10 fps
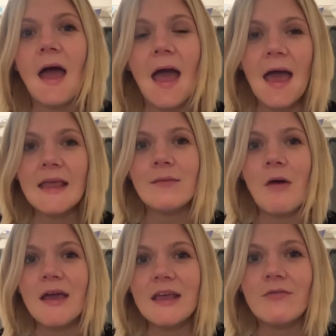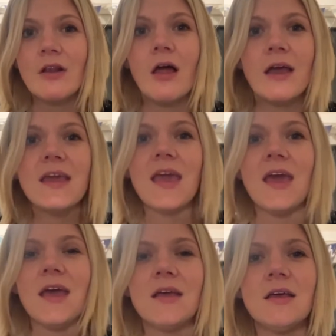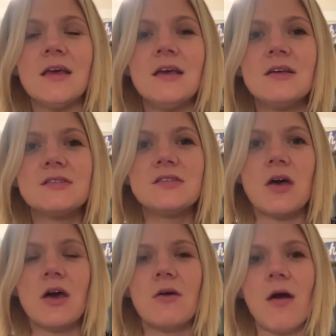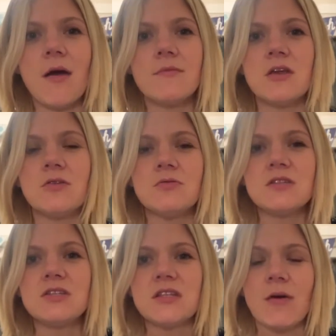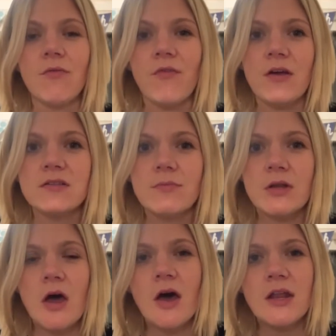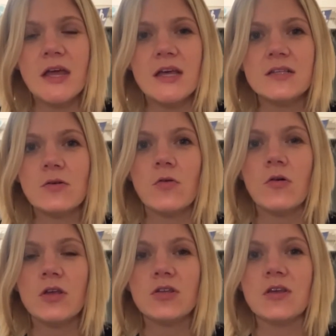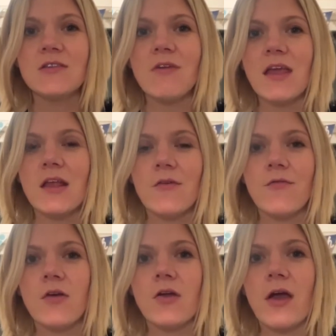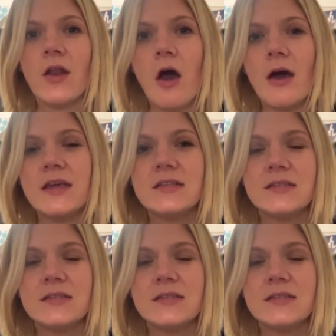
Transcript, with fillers: hey, they might even like it. So you can also do that with frozen bananas, or you can use regular fruit and ice